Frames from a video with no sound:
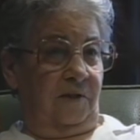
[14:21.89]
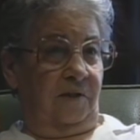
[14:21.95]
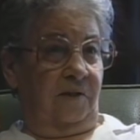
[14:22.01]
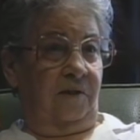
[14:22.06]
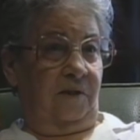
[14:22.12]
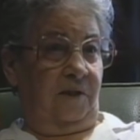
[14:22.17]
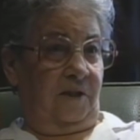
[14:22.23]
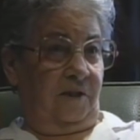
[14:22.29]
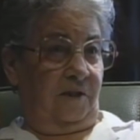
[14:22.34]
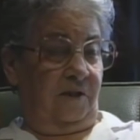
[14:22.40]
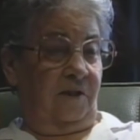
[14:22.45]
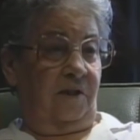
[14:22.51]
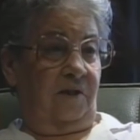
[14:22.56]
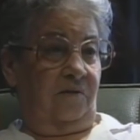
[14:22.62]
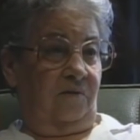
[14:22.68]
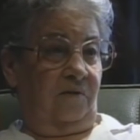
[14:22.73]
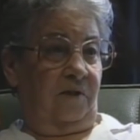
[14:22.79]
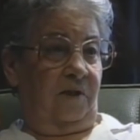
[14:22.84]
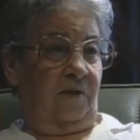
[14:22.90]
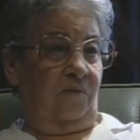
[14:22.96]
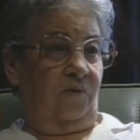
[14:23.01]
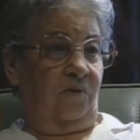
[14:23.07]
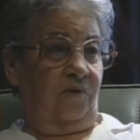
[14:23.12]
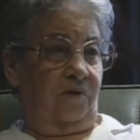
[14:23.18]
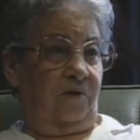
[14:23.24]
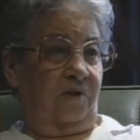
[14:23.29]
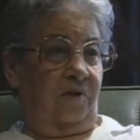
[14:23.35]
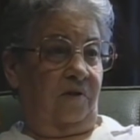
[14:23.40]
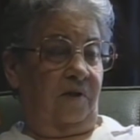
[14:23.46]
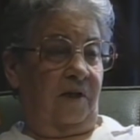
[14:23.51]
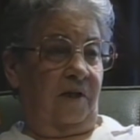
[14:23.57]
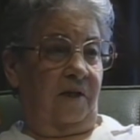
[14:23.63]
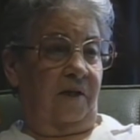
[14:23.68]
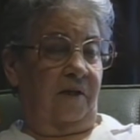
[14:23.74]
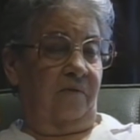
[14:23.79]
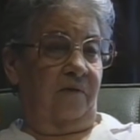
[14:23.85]
Yes, I, I worked.
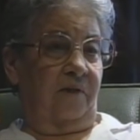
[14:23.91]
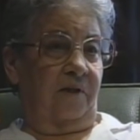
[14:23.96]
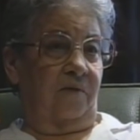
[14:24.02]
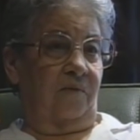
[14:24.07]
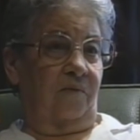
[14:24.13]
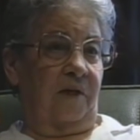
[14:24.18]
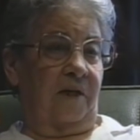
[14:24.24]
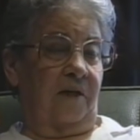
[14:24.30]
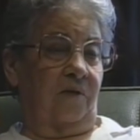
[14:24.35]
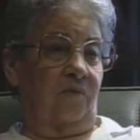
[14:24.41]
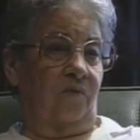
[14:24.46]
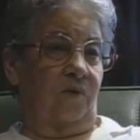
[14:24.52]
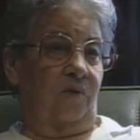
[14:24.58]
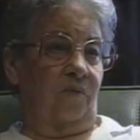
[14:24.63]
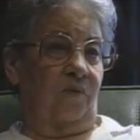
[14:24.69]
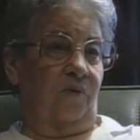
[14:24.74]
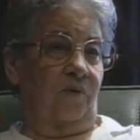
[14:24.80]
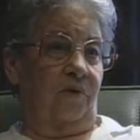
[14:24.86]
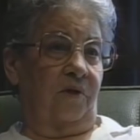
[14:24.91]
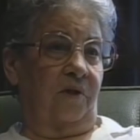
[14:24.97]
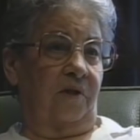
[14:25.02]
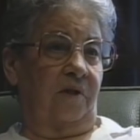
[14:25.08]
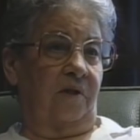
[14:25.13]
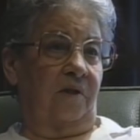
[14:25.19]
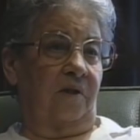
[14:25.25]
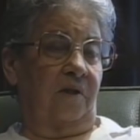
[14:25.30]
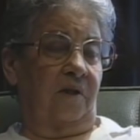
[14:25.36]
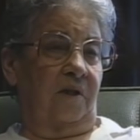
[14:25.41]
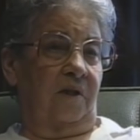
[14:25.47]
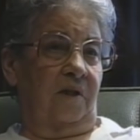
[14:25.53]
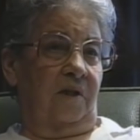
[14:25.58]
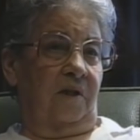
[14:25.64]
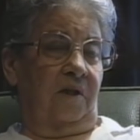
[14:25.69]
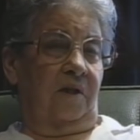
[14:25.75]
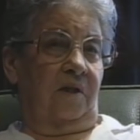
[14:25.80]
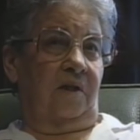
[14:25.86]
I, I didn't. I quit working
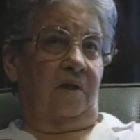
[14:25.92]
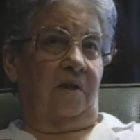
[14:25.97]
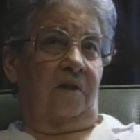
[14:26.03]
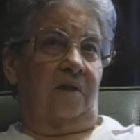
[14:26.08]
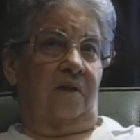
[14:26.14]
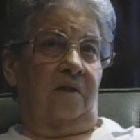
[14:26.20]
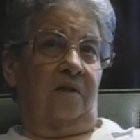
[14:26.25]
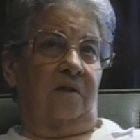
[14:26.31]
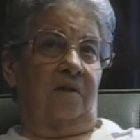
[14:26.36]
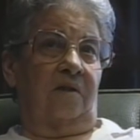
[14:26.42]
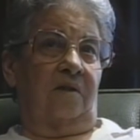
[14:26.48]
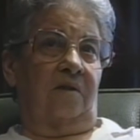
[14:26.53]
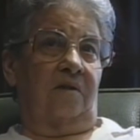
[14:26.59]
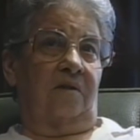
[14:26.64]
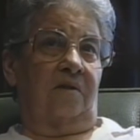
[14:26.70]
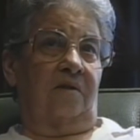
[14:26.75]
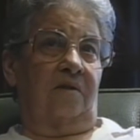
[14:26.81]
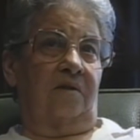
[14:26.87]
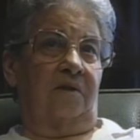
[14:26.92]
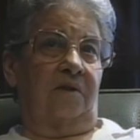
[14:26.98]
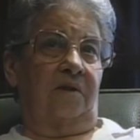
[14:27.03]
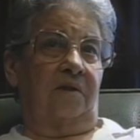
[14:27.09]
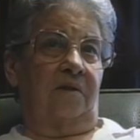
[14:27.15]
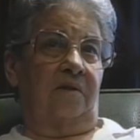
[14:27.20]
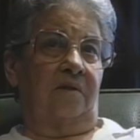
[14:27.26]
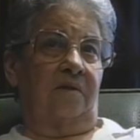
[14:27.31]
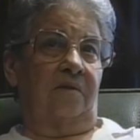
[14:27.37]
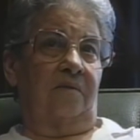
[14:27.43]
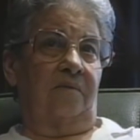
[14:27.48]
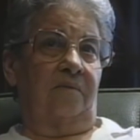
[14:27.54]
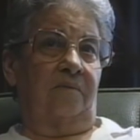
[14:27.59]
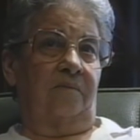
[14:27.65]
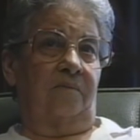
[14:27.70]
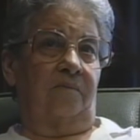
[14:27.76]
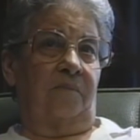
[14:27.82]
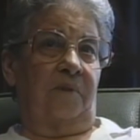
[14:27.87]
uh, in
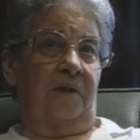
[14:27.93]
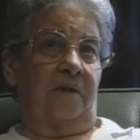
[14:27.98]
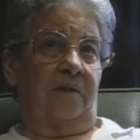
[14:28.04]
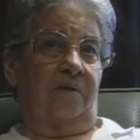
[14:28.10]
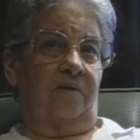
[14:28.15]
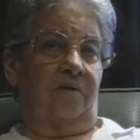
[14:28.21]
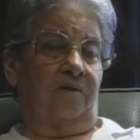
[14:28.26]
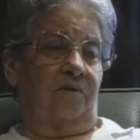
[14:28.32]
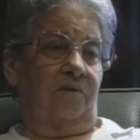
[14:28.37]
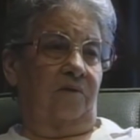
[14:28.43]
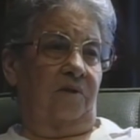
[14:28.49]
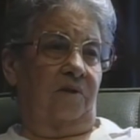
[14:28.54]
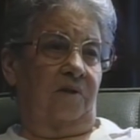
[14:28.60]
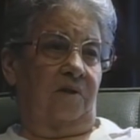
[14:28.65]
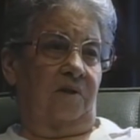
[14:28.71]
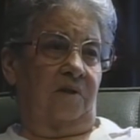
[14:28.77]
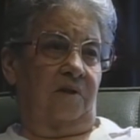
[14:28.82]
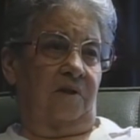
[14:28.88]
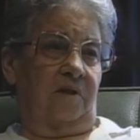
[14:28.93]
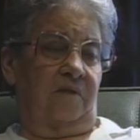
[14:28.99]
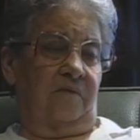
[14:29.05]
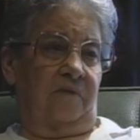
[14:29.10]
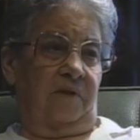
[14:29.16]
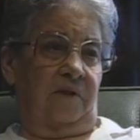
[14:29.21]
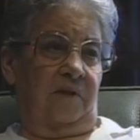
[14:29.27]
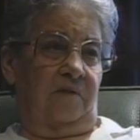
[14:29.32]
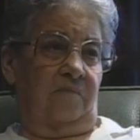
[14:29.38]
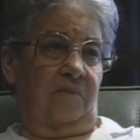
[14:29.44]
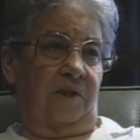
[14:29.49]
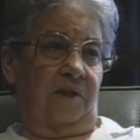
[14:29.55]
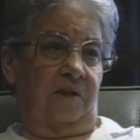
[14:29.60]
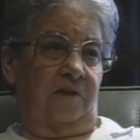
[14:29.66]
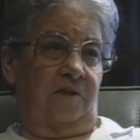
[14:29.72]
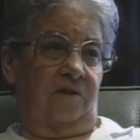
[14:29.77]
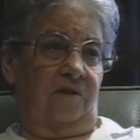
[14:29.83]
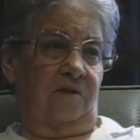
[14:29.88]
about 37, I
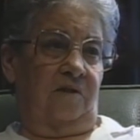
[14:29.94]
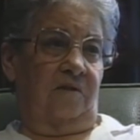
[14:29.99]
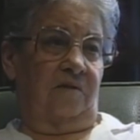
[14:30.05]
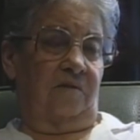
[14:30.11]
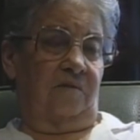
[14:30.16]
imagine.